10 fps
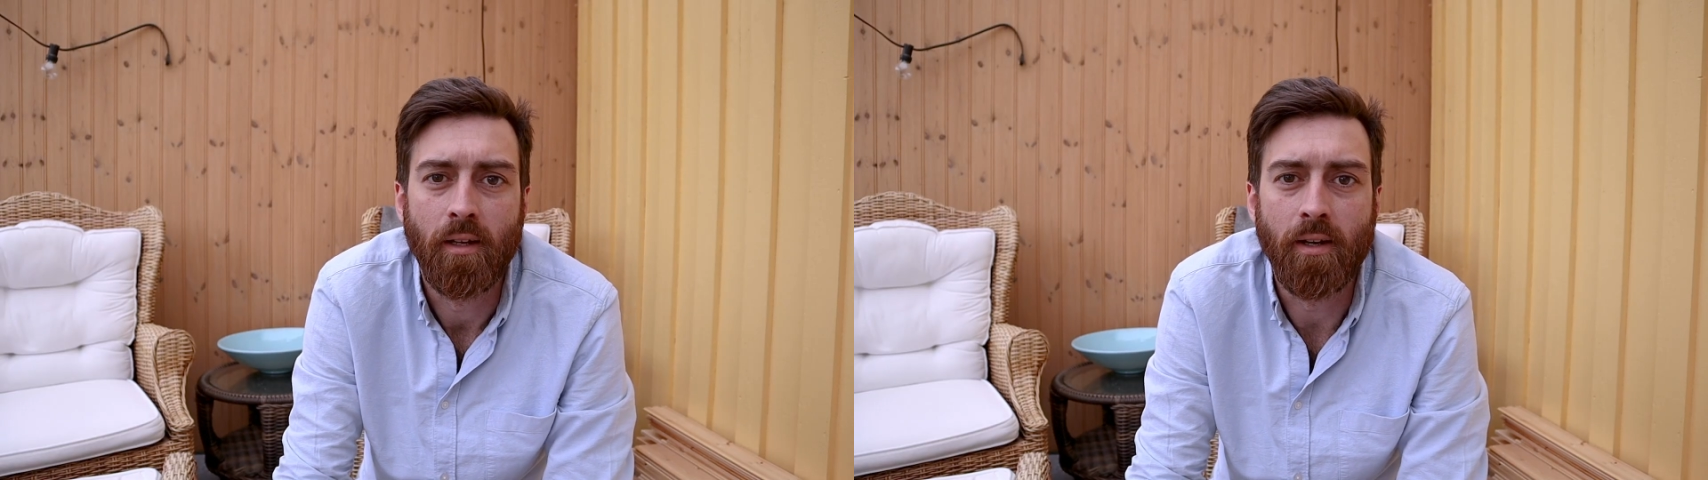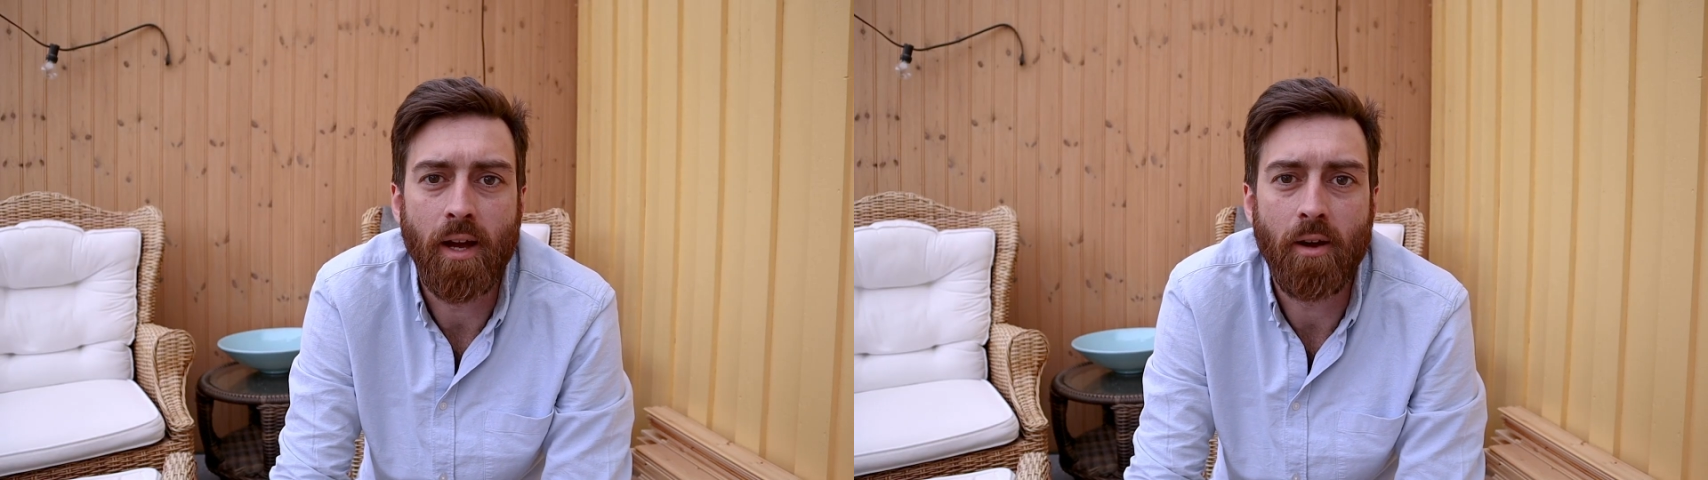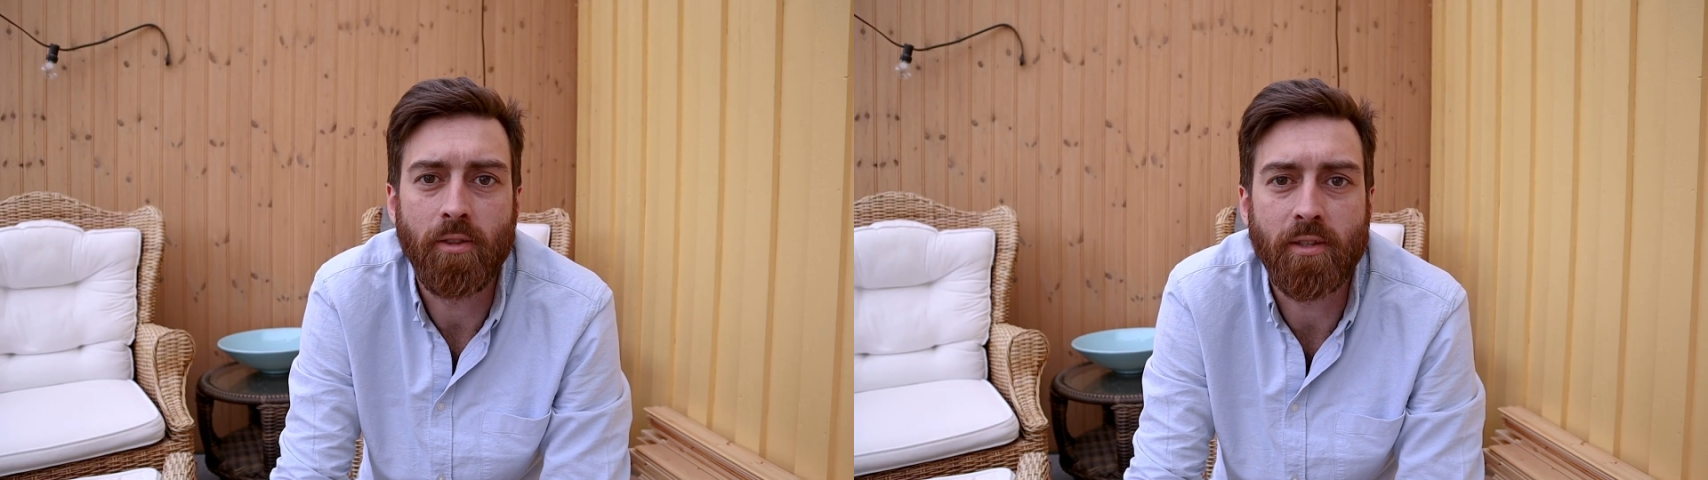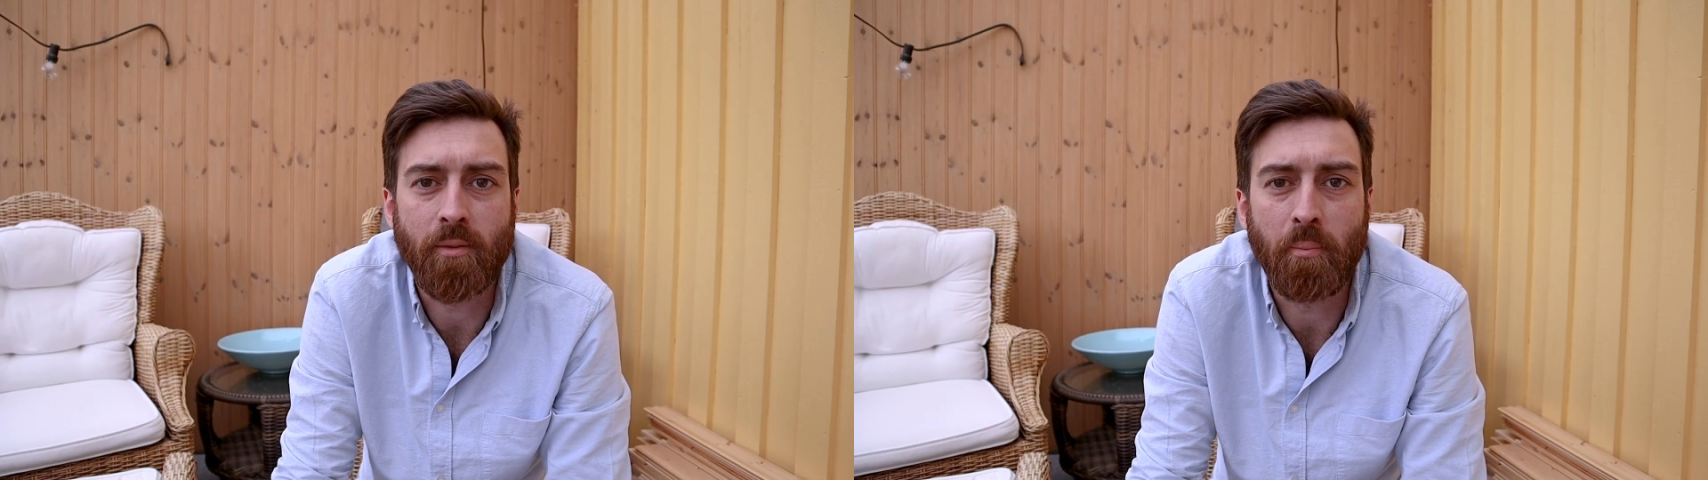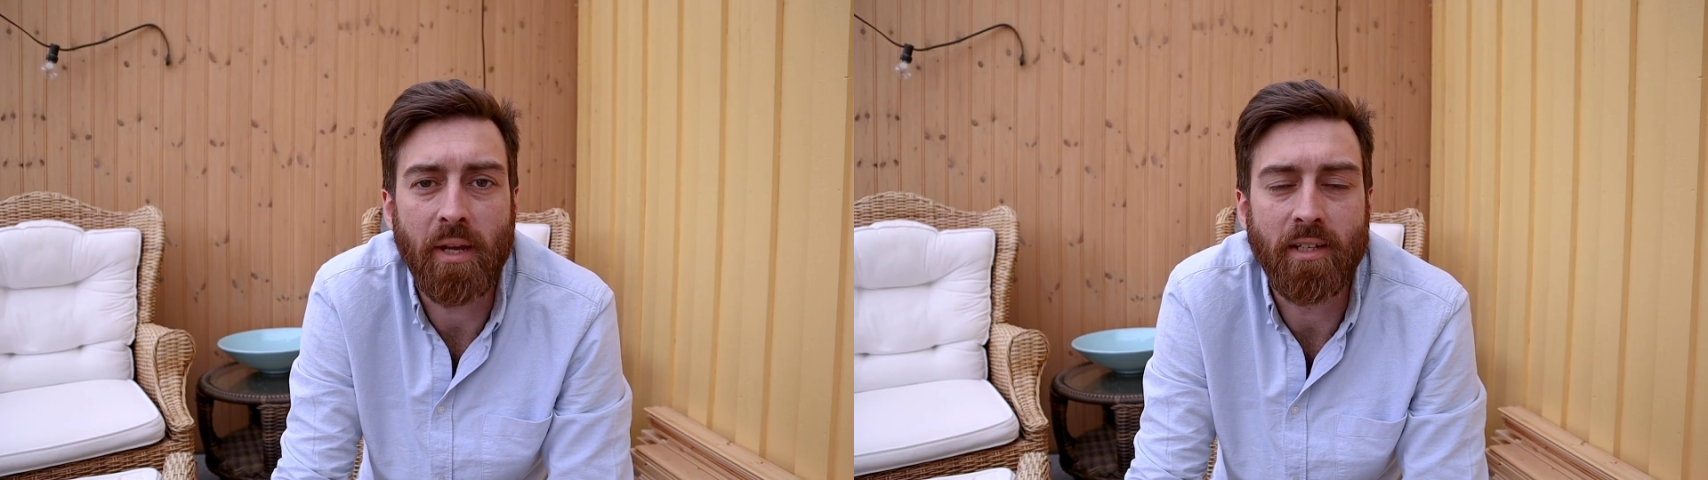Now that
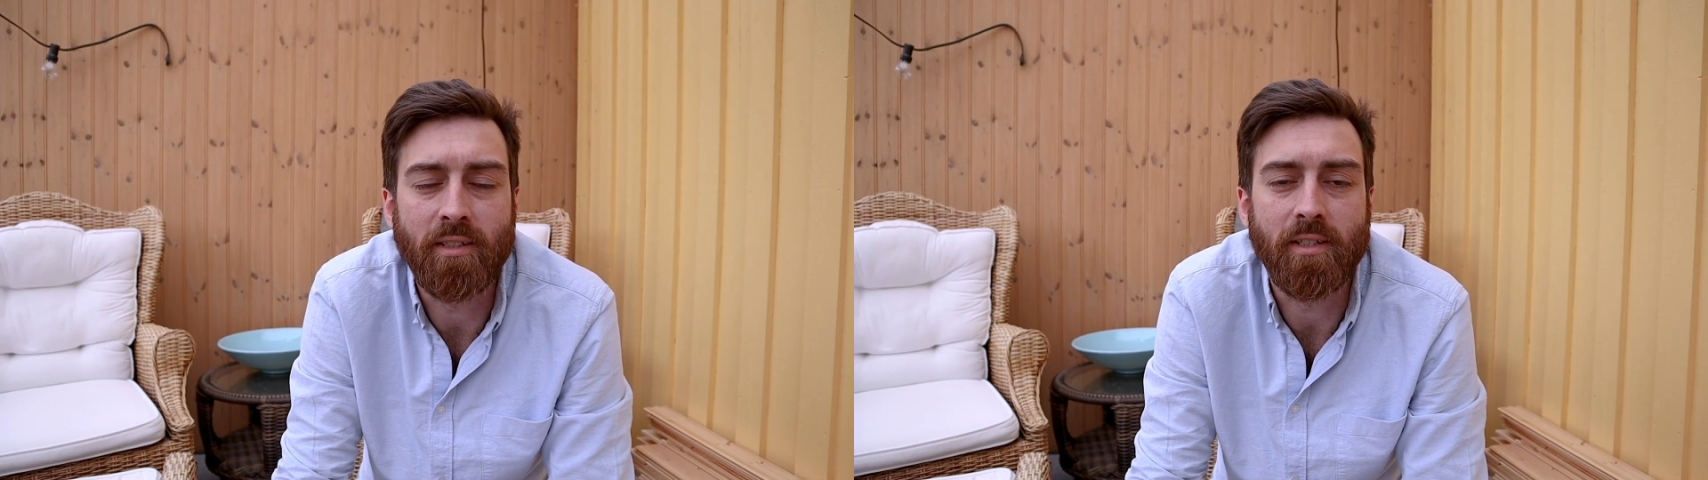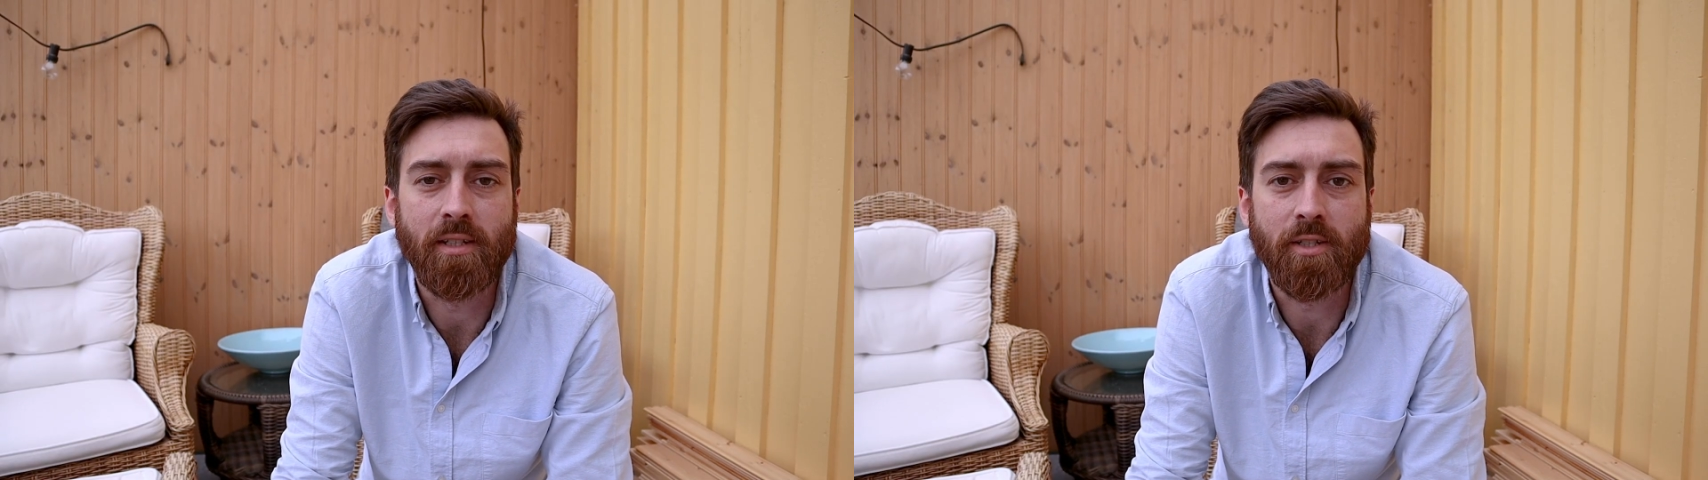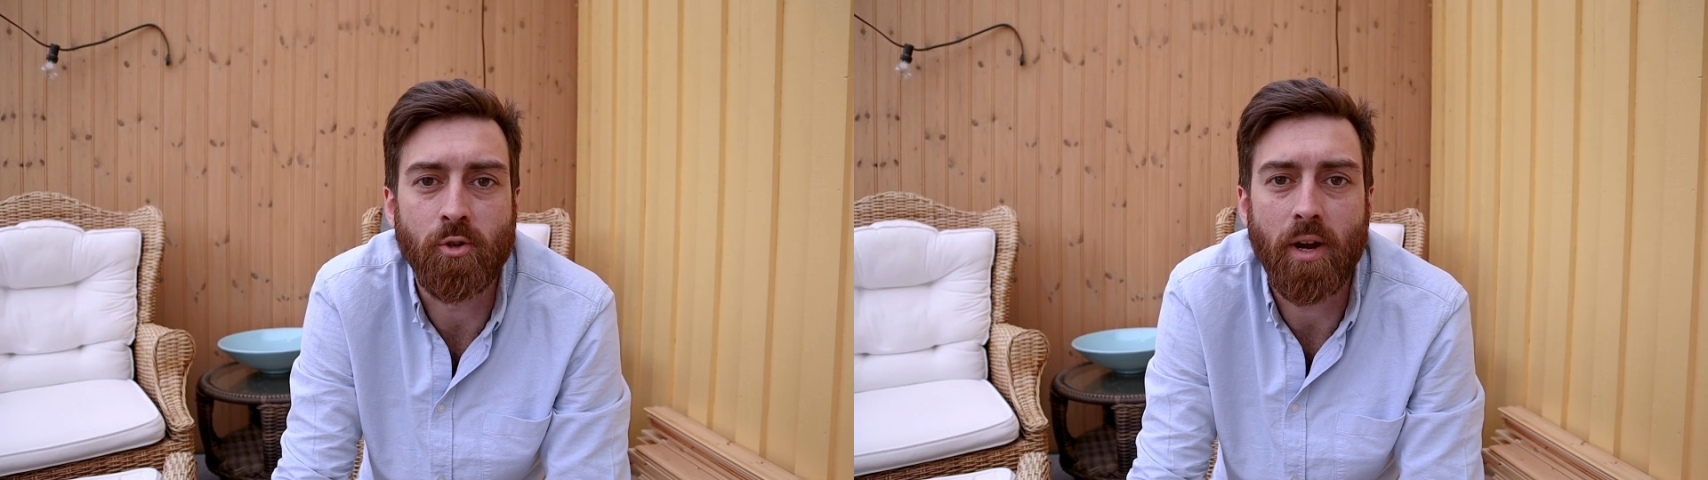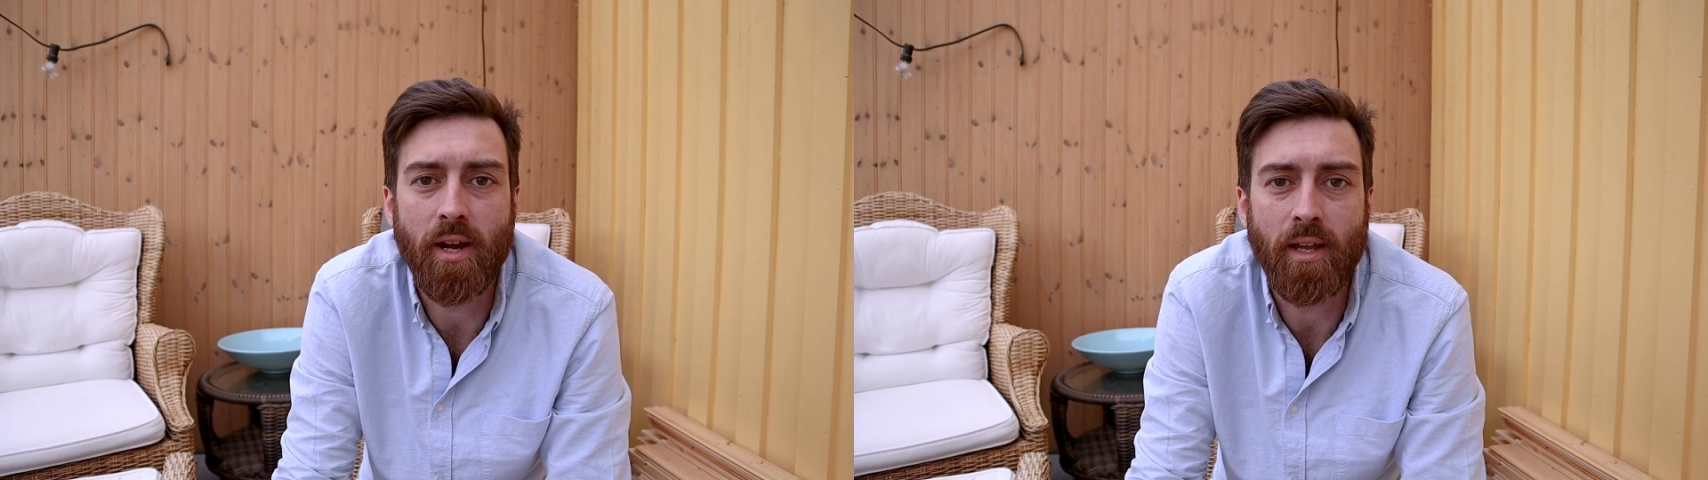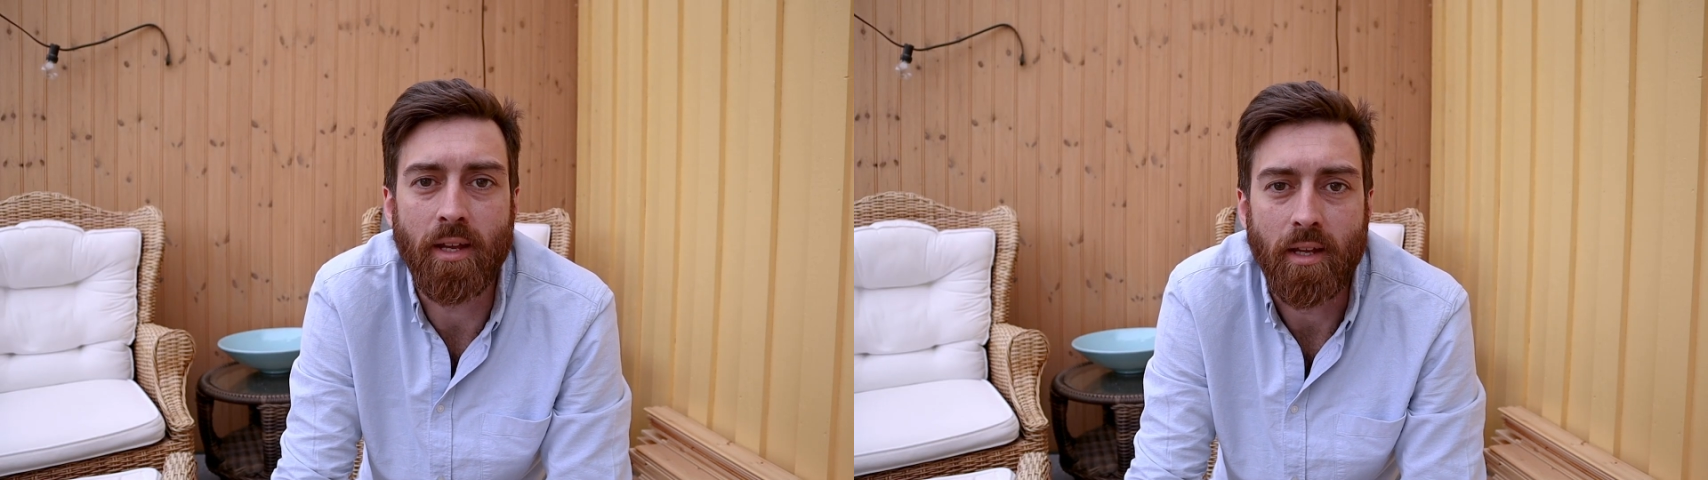the paint is
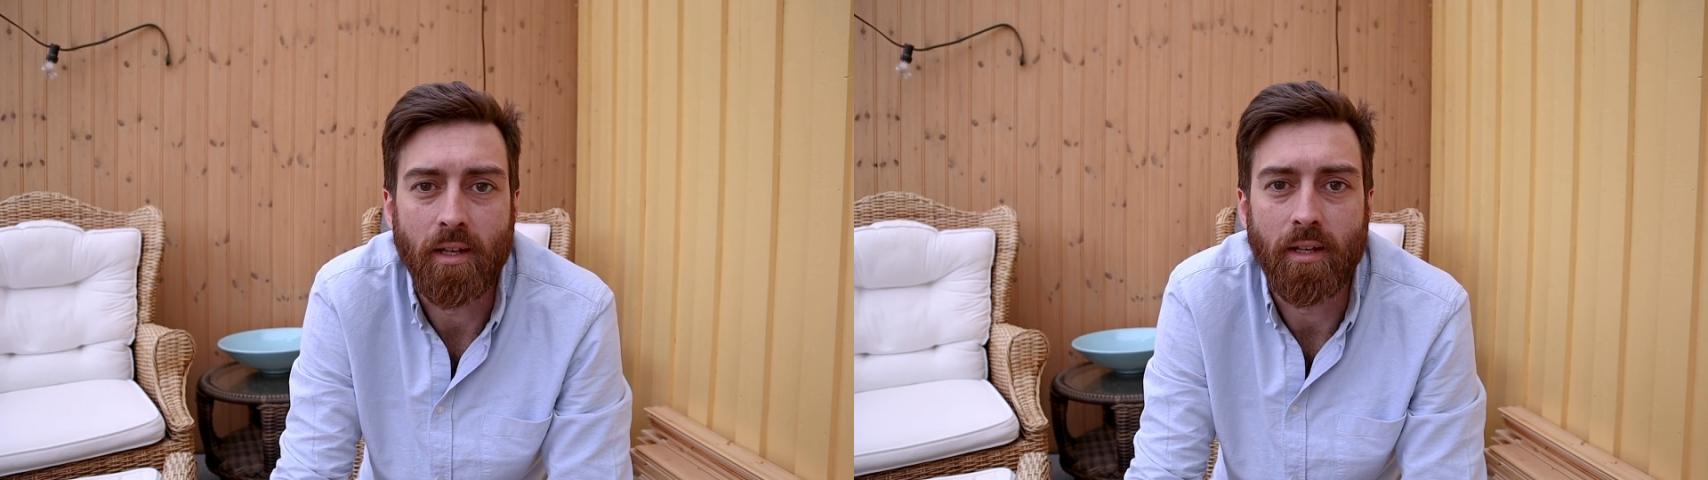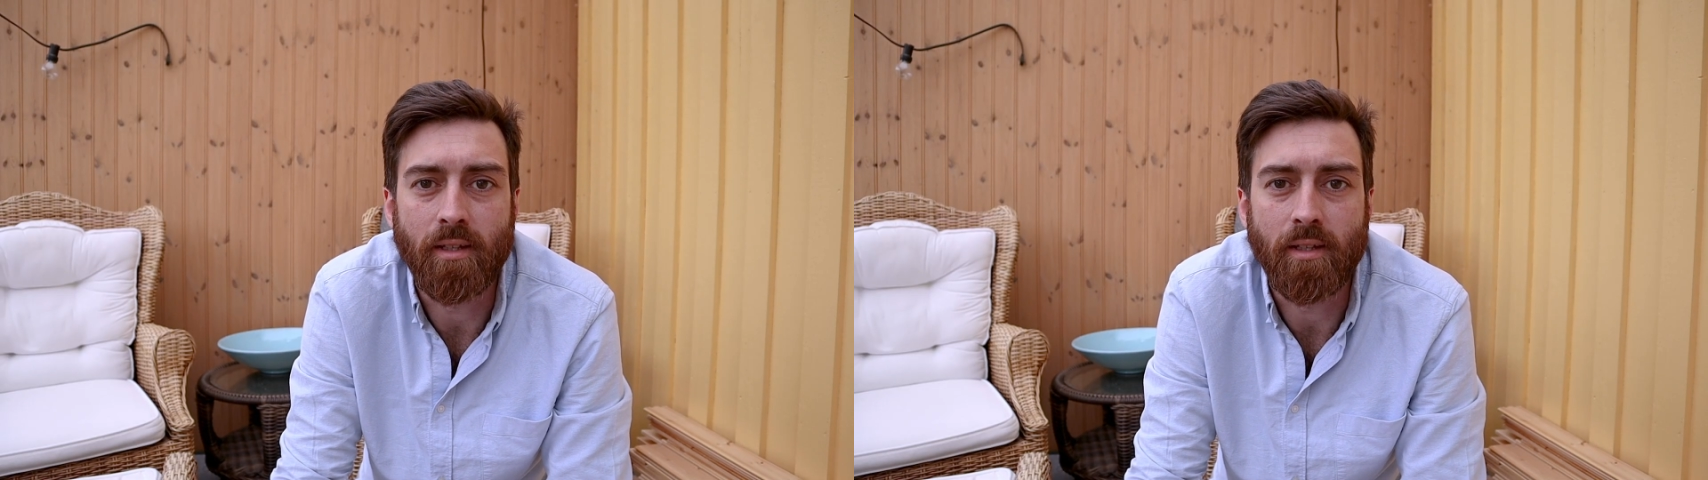drying,